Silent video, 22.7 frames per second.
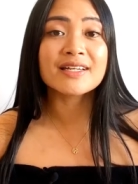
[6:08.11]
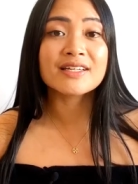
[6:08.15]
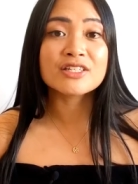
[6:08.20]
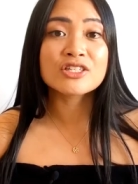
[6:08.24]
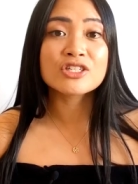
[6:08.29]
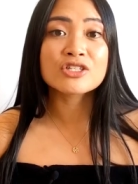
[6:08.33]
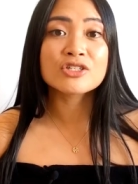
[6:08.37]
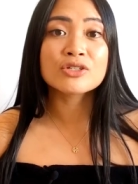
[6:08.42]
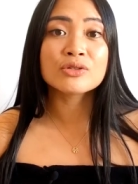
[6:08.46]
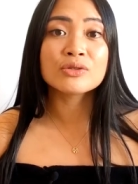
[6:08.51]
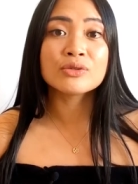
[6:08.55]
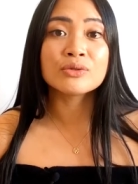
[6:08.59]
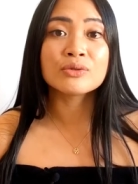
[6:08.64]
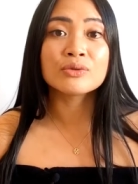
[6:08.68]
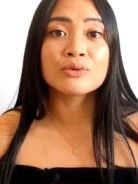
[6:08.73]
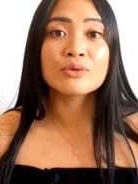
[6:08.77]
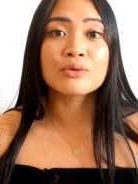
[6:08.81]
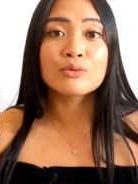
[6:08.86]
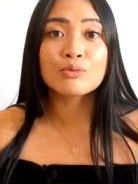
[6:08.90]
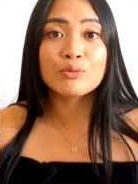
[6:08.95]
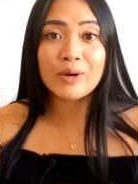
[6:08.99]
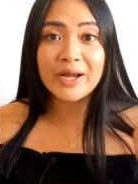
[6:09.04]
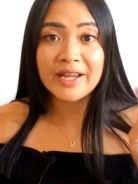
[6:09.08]
is
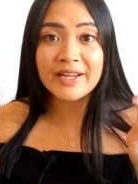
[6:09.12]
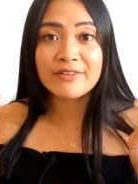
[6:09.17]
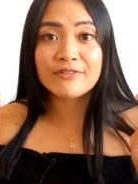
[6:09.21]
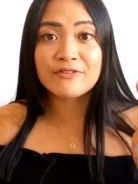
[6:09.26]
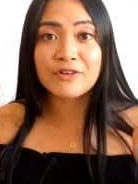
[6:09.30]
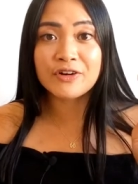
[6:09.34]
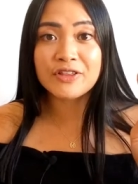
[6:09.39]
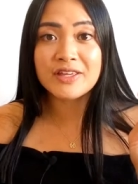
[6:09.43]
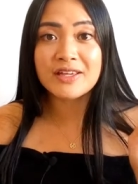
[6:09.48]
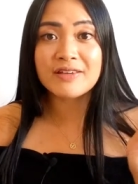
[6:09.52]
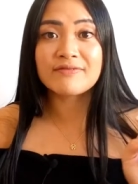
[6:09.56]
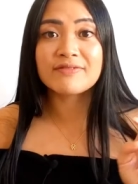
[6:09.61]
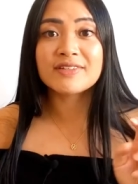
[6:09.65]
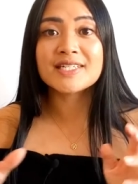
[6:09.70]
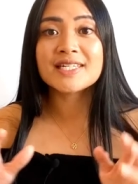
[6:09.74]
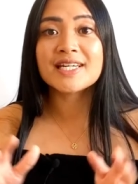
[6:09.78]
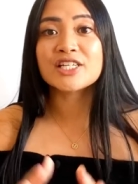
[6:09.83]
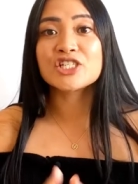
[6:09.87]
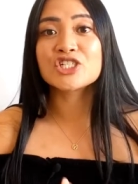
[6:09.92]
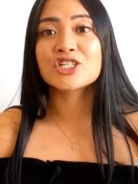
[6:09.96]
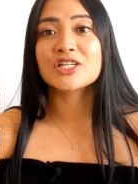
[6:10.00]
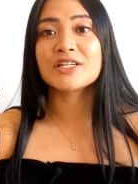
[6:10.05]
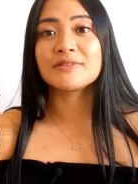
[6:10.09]
to wait for the
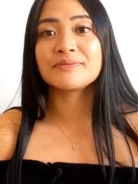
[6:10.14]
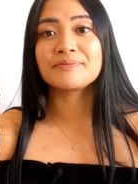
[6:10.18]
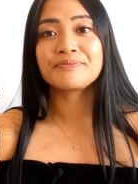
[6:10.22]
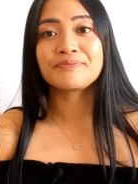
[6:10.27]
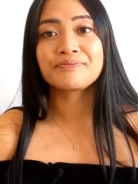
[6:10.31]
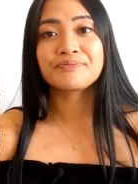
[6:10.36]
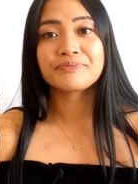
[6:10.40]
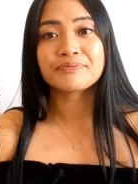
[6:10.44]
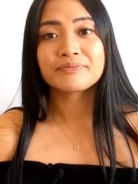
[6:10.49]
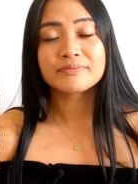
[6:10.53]
invitation.